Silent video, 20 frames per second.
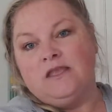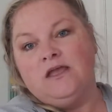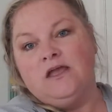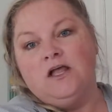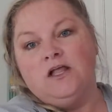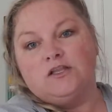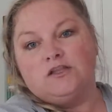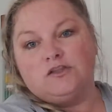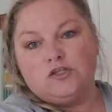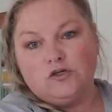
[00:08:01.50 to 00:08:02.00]

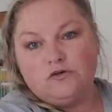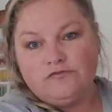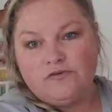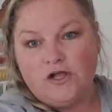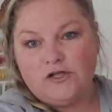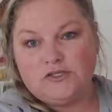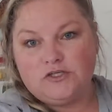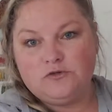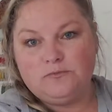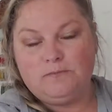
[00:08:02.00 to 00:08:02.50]
low
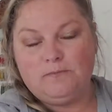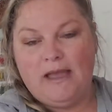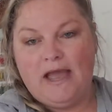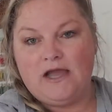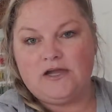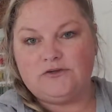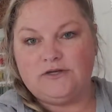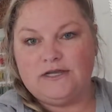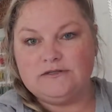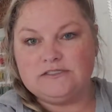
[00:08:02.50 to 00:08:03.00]
volume
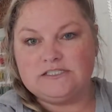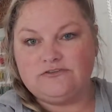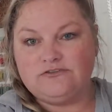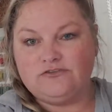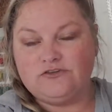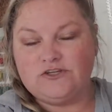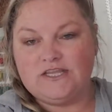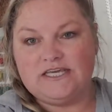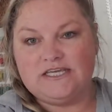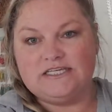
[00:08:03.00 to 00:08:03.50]
backgrounds
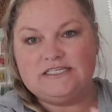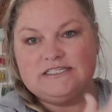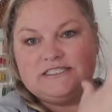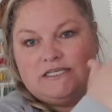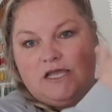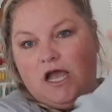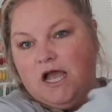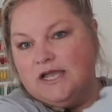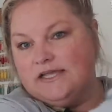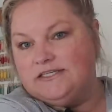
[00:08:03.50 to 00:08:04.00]
for this,
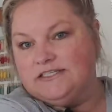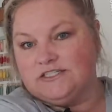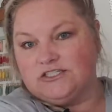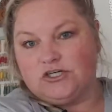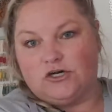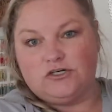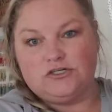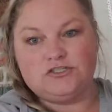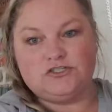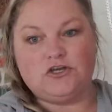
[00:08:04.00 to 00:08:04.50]
I
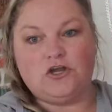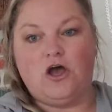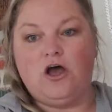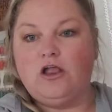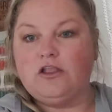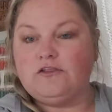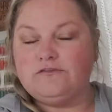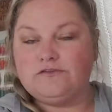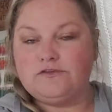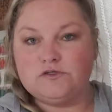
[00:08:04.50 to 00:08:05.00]
starched
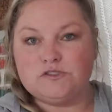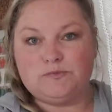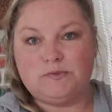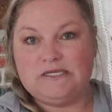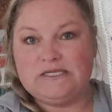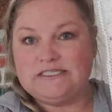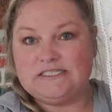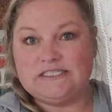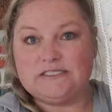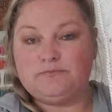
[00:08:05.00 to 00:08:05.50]
all of those
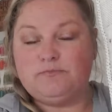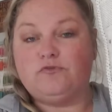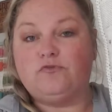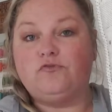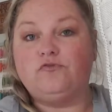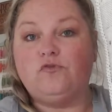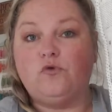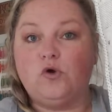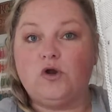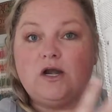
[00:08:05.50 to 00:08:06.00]
pieces
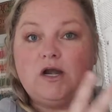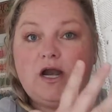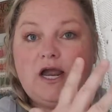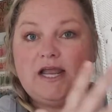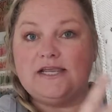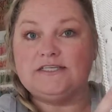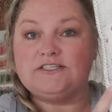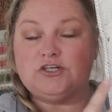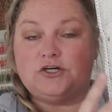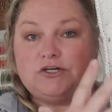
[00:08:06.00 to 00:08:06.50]
before
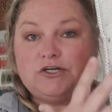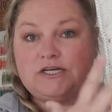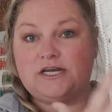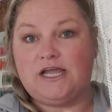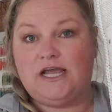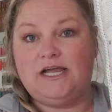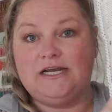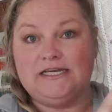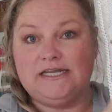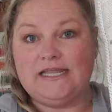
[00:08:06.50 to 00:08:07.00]
I started
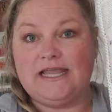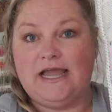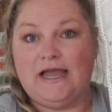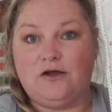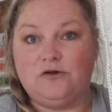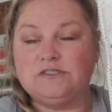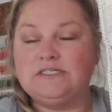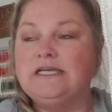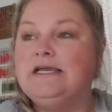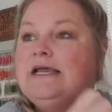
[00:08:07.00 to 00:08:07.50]
cutting
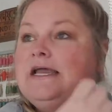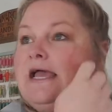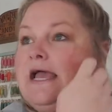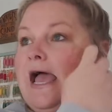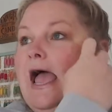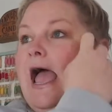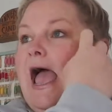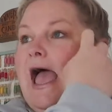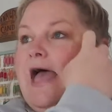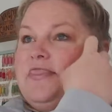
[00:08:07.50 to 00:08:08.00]
out.
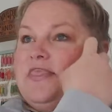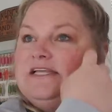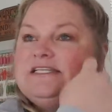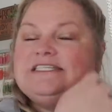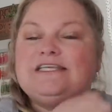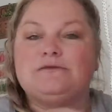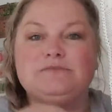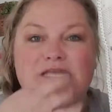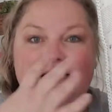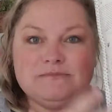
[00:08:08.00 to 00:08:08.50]
And then
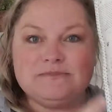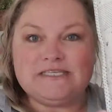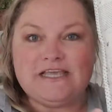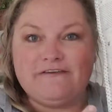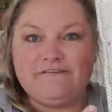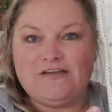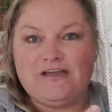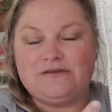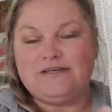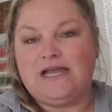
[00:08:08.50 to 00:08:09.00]
sometimes
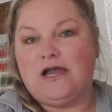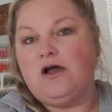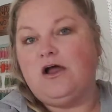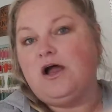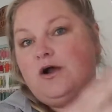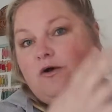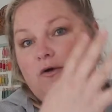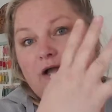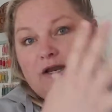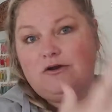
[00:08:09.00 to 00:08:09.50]
I found out,
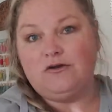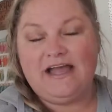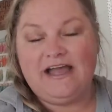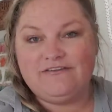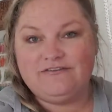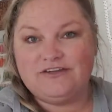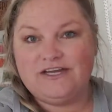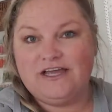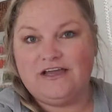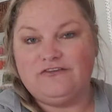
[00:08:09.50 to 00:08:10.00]
oh, I don't
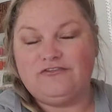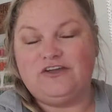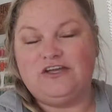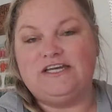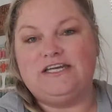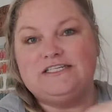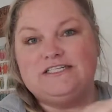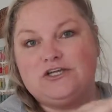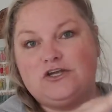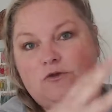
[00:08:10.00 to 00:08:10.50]
have enough, I
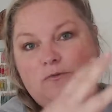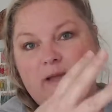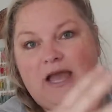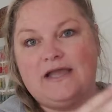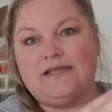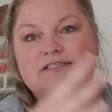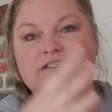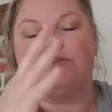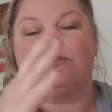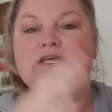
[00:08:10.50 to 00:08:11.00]
need to go
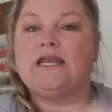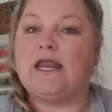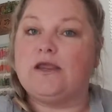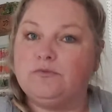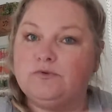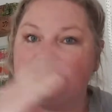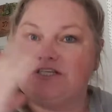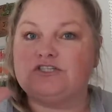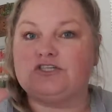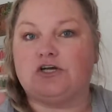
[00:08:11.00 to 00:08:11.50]
back. So then I
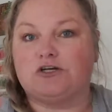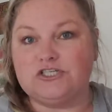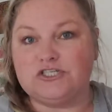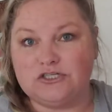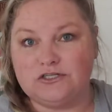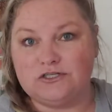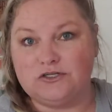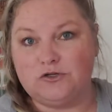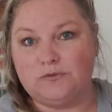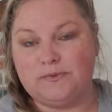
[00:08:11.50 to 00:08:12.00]
would starch a
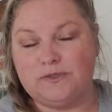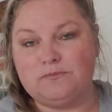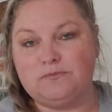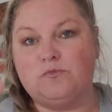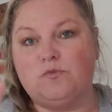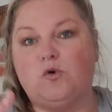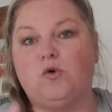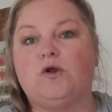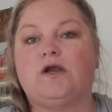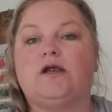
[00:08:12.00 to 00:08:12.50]
little bit
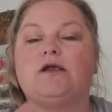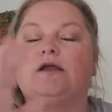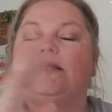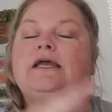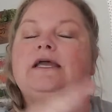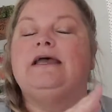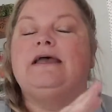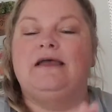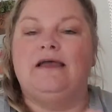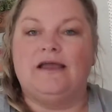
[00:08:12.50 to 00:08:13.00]
more,
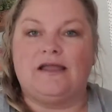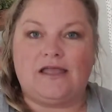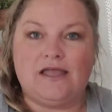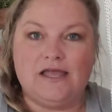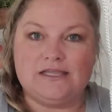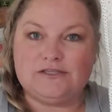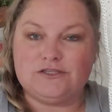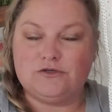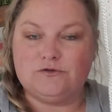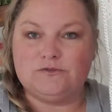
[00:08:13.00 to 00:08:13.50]

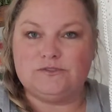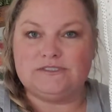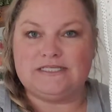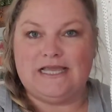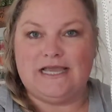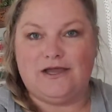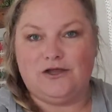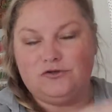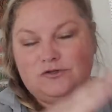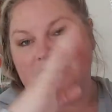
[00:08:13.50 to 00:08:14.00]
cut those
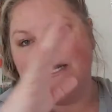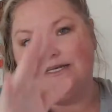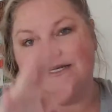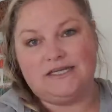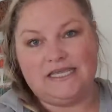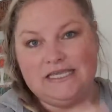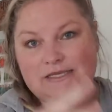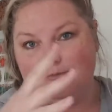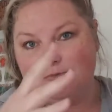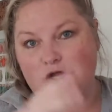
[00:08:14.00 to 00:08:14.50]
out, and
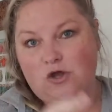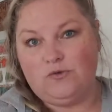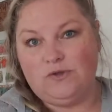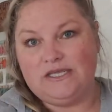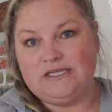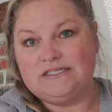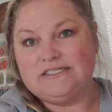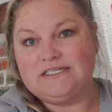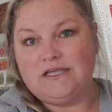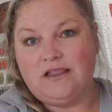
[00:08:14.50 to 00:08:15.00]
keep
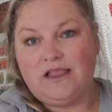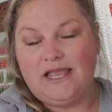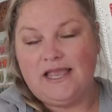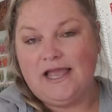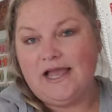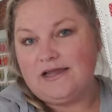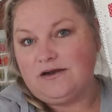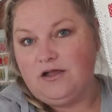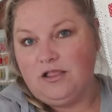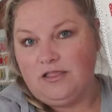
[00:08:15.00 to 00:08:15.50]
going until I
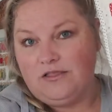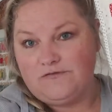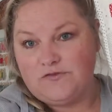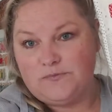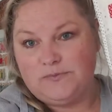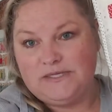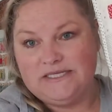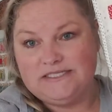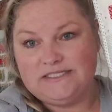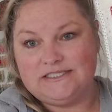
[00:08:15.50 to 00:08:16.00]
had all of the
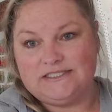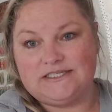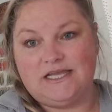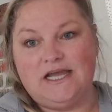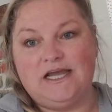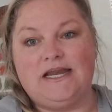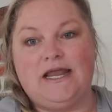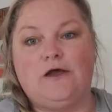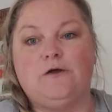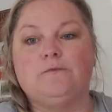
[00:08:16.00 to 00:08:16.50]
pieces
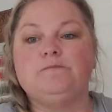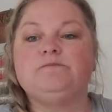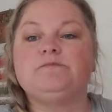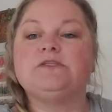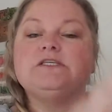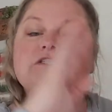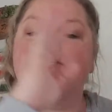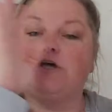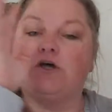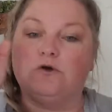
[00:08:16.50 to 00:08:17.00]
cut out.
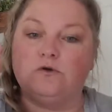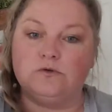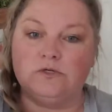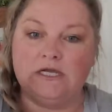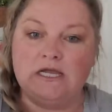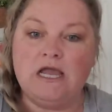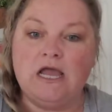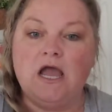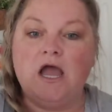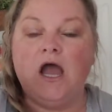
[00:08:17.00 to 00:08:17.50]
So
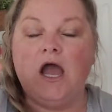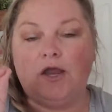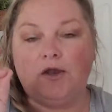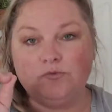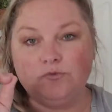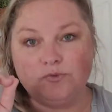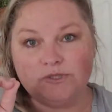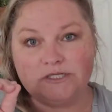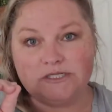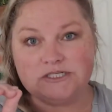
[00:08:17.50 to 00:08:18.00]
I
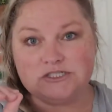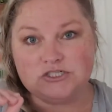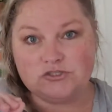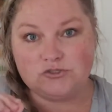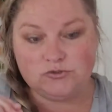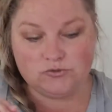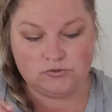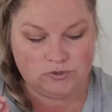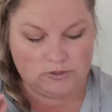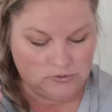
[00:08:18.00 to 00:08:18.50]
really
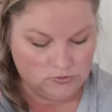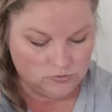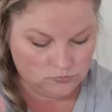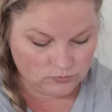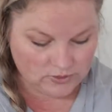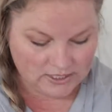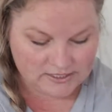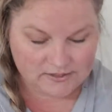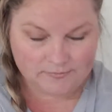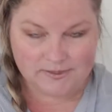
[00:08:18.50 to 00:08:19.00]
do
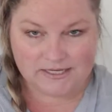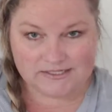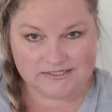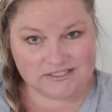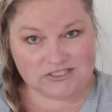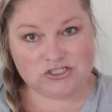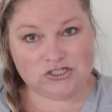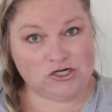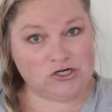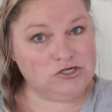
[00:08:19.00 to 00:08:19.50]
recommend
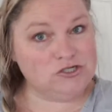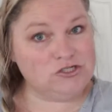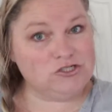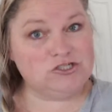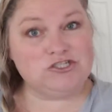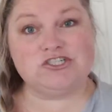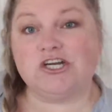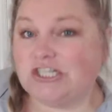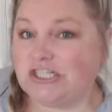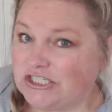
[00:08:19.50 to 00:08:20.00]
starch.
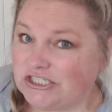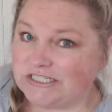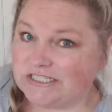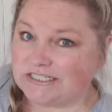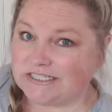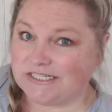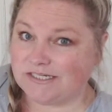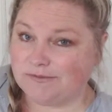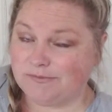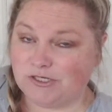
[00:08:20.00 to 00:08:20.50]
Starch is
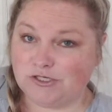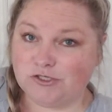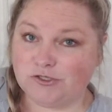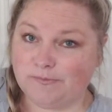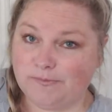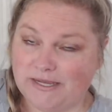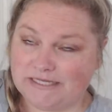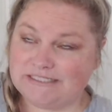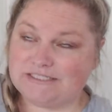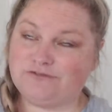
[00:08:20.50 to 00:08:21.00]
going to be your
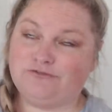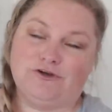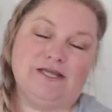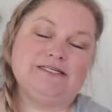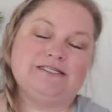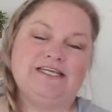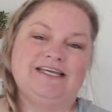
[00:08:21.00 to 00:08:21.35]
best friend.